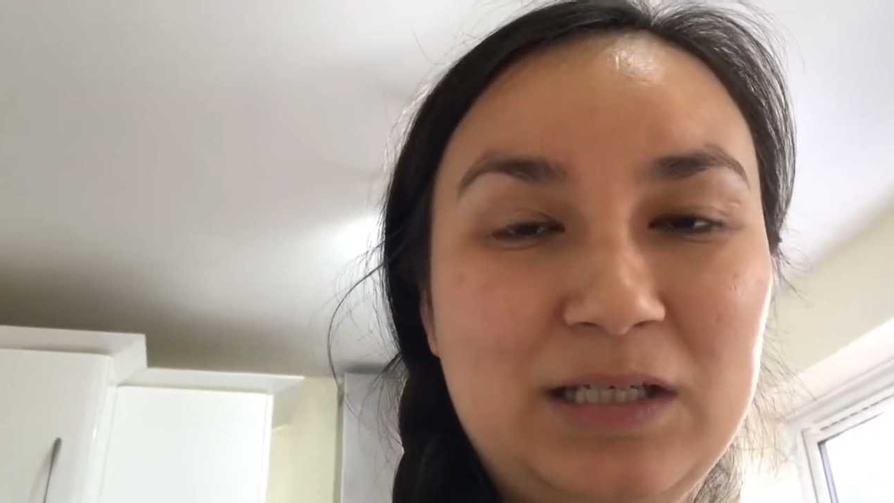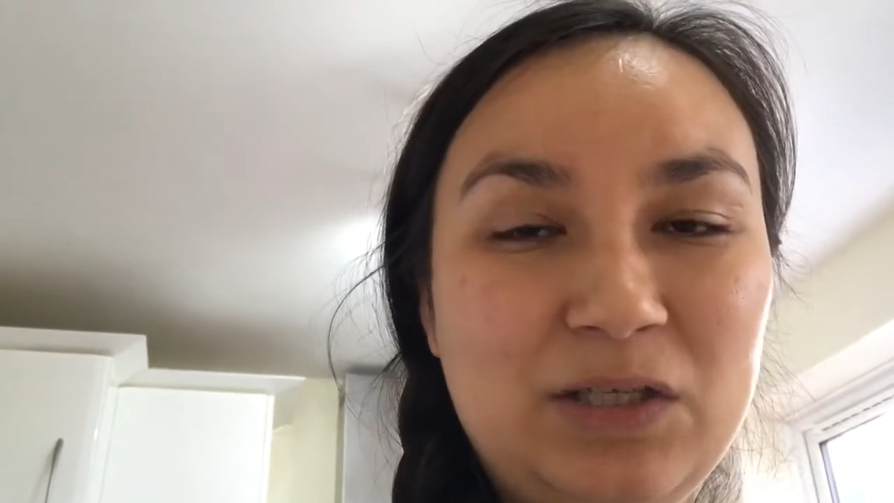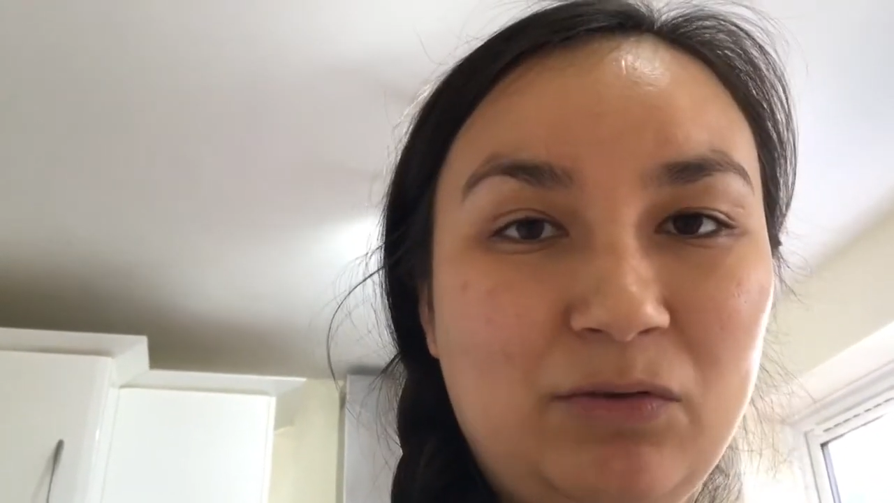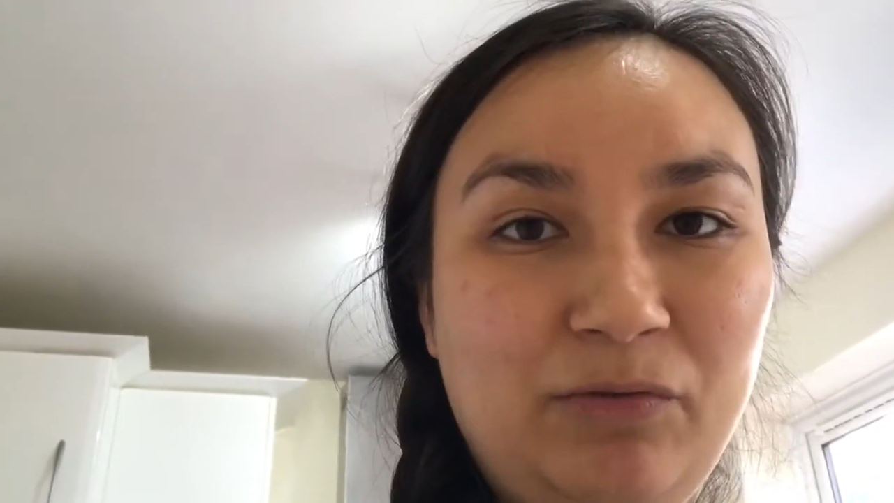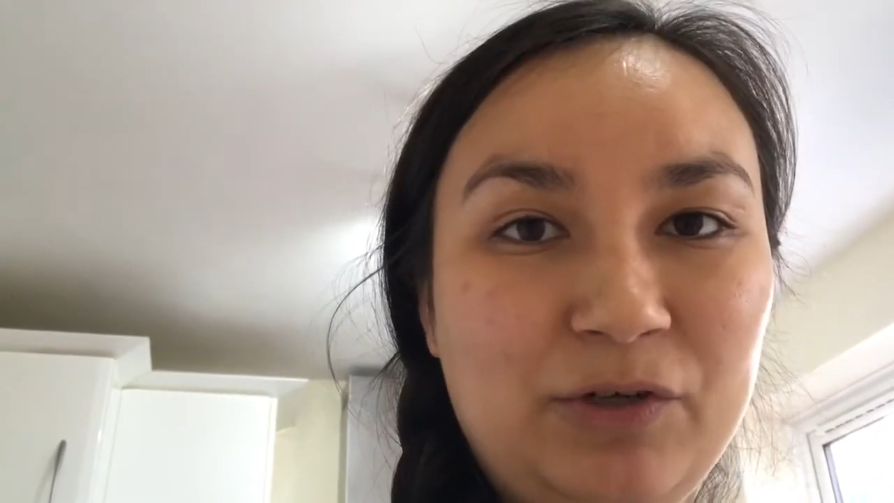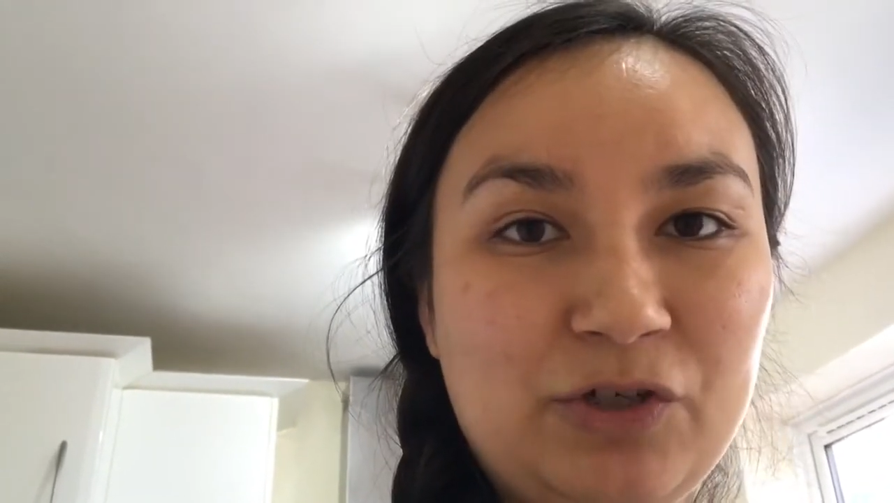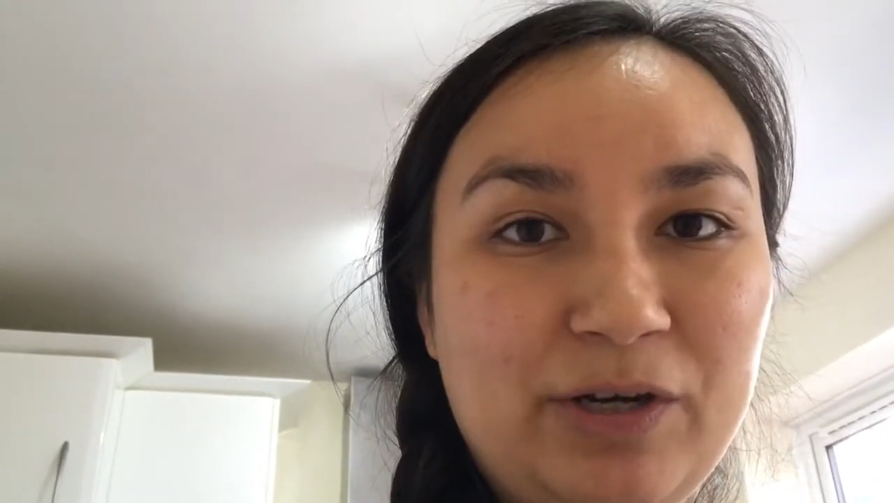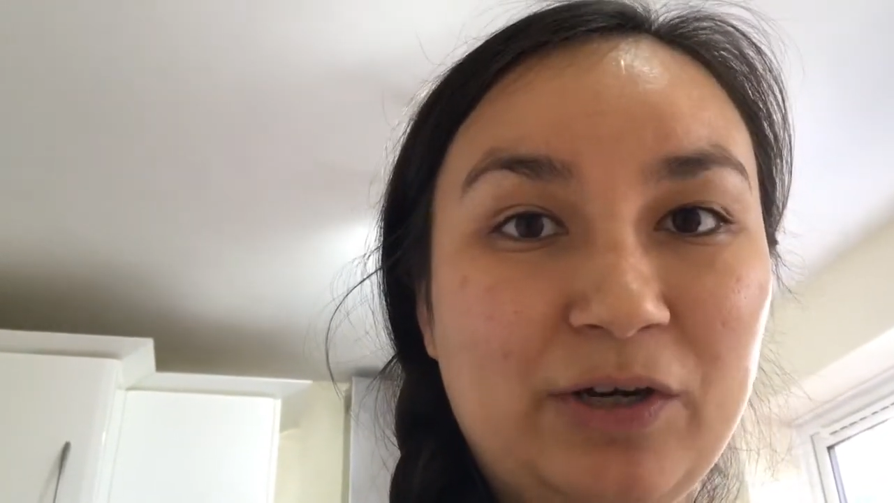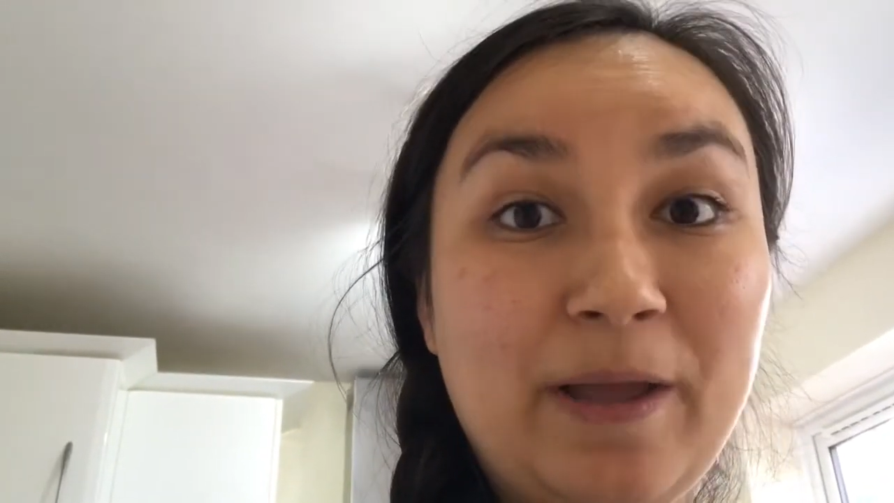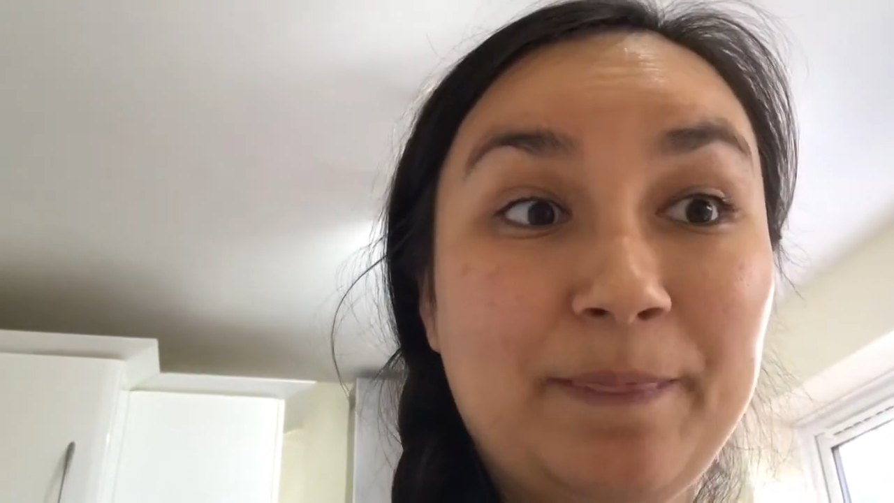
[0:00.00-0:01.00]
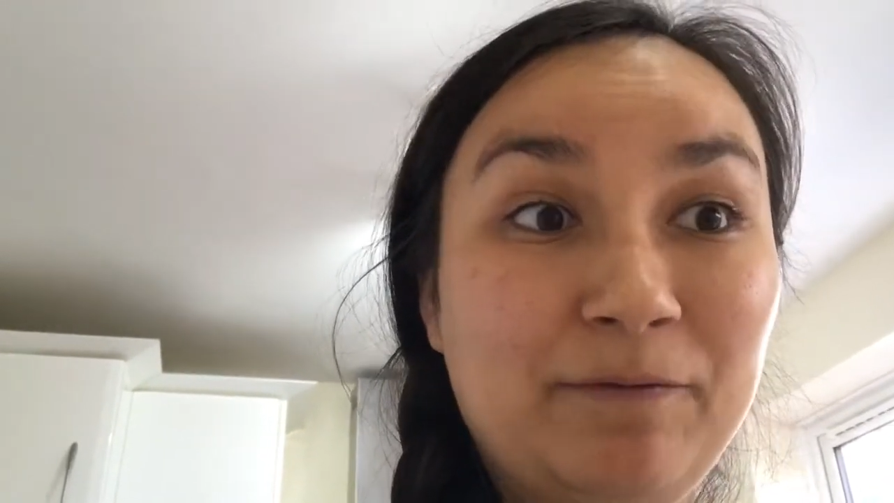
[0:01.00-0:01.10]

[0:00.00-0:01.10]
into the refrigerator and the